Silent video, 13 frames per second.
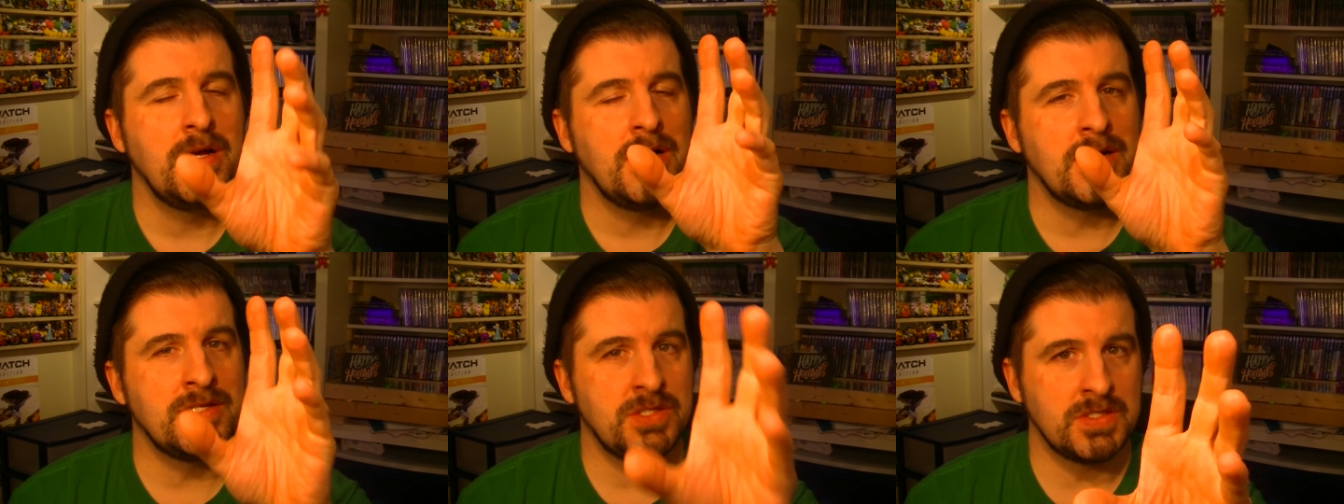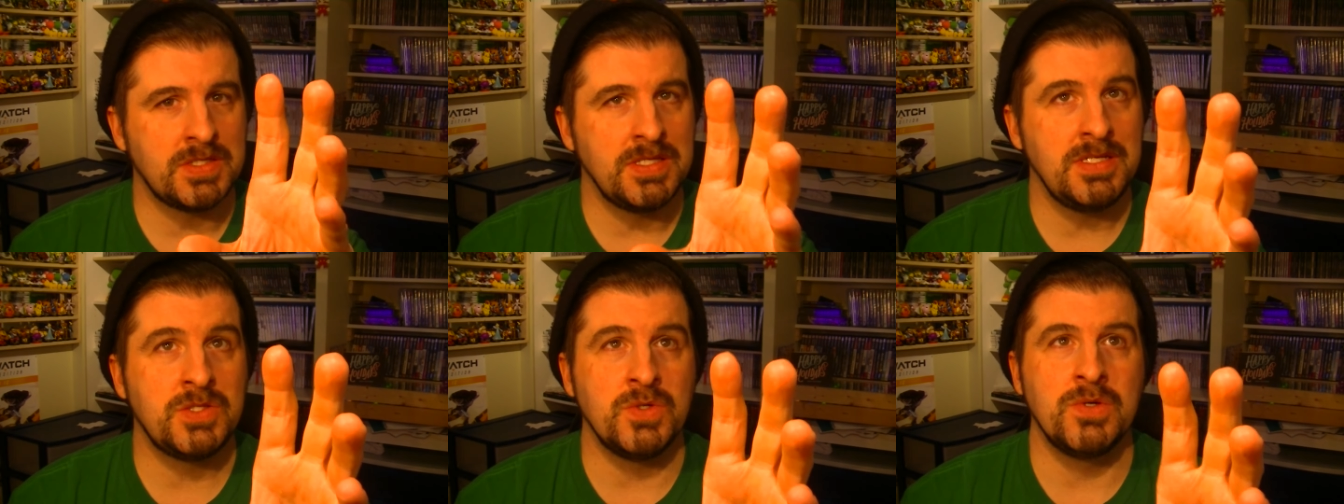I just
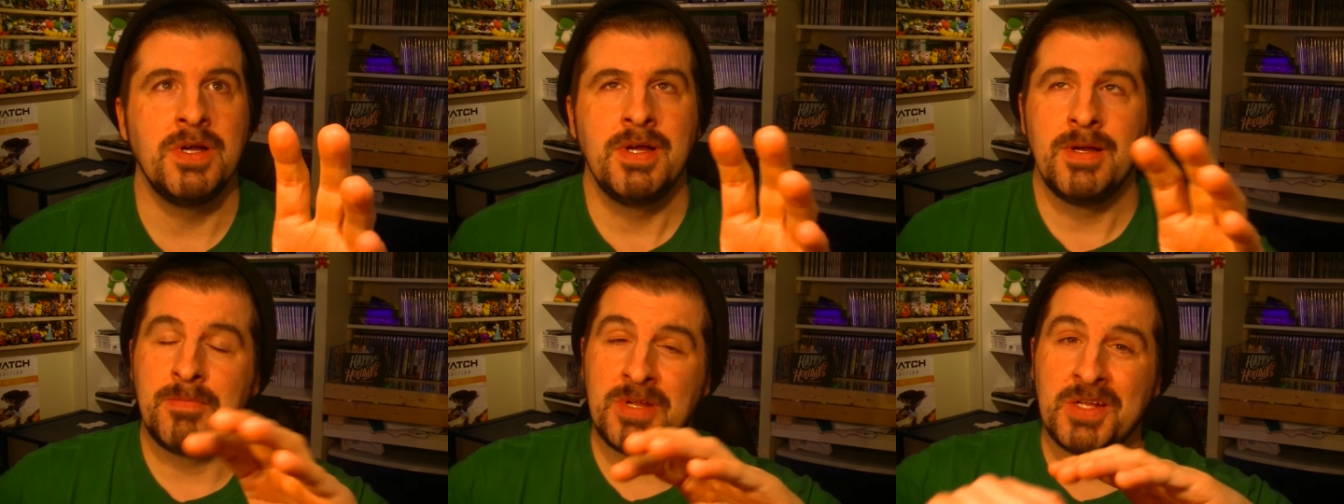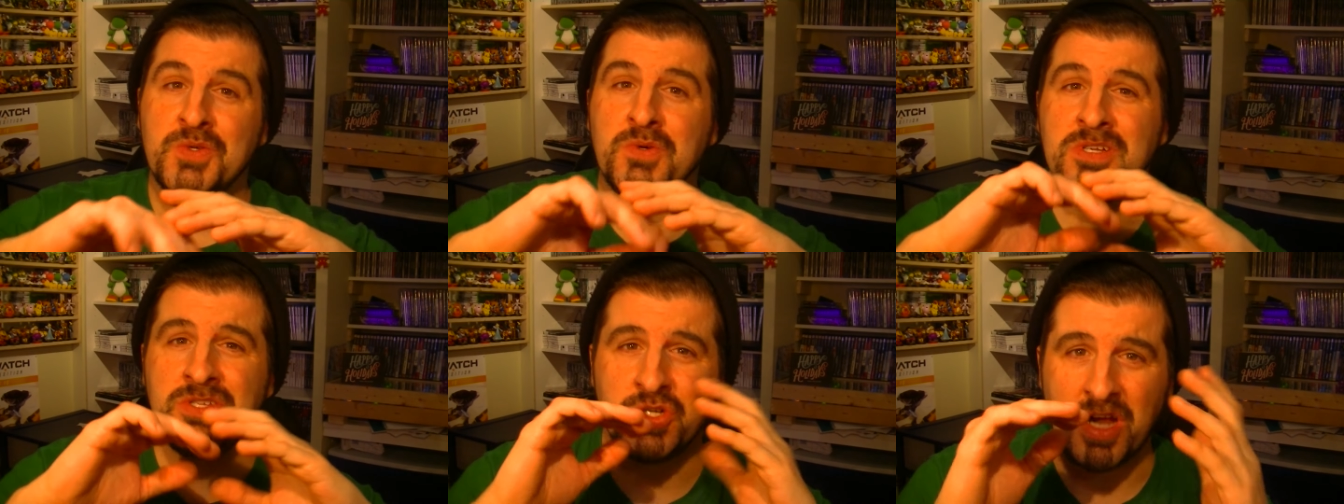need to. I'm not
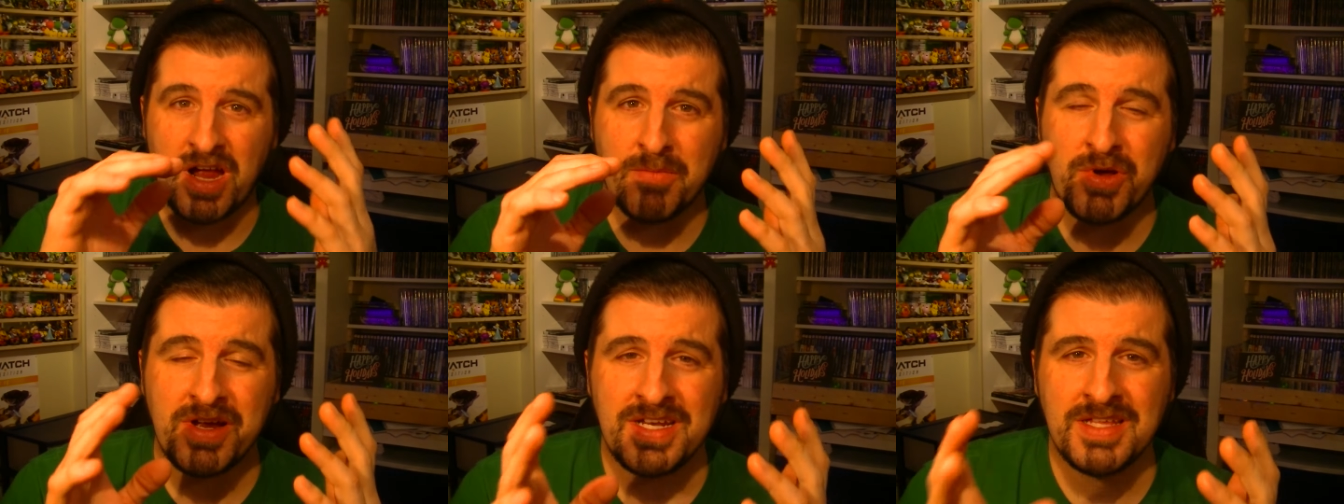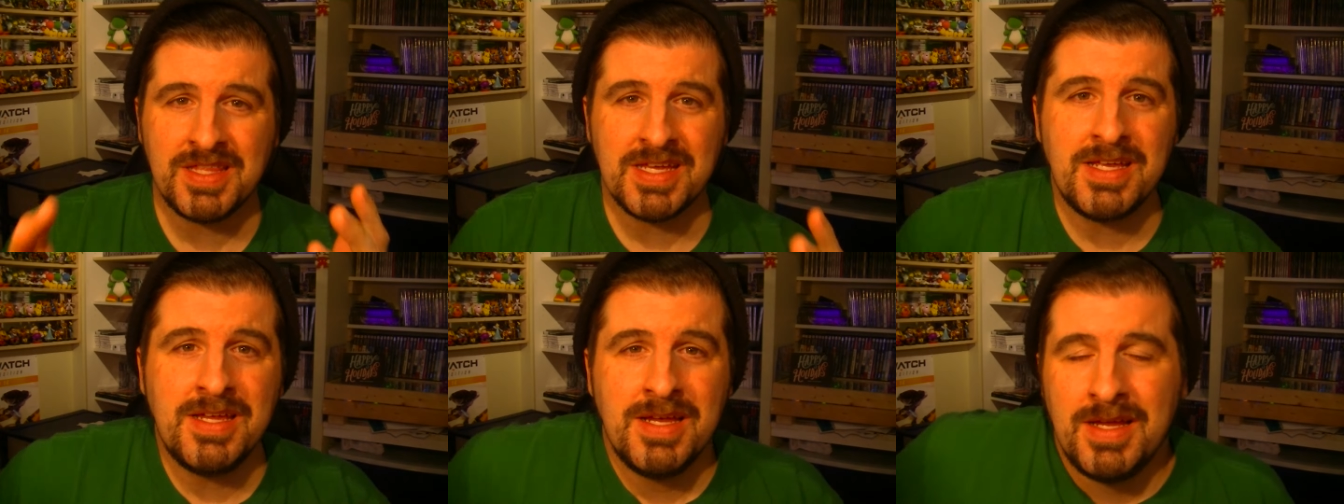doing drama or
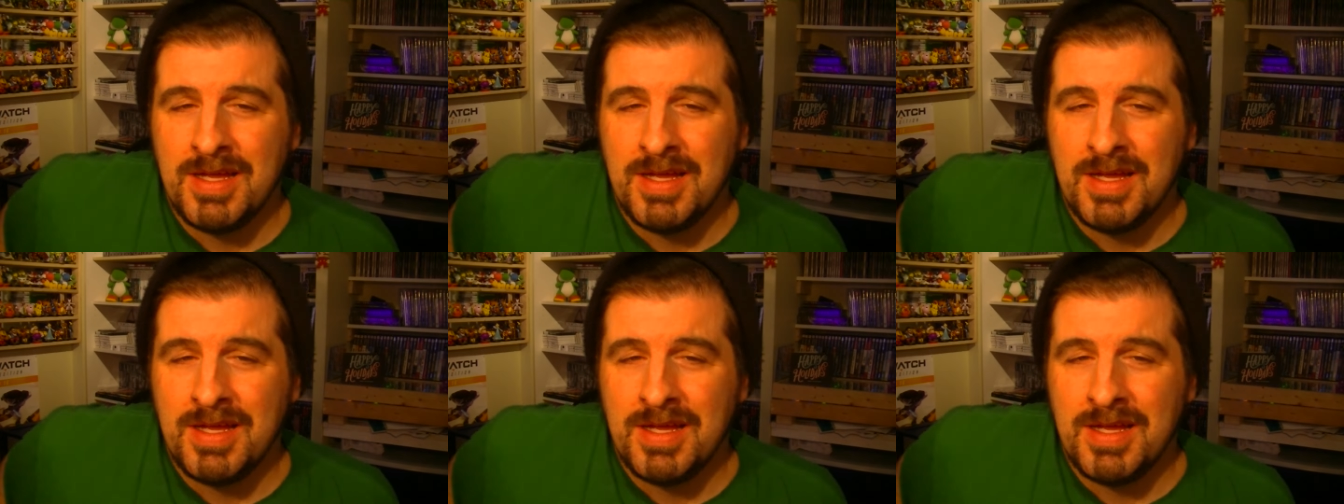anything.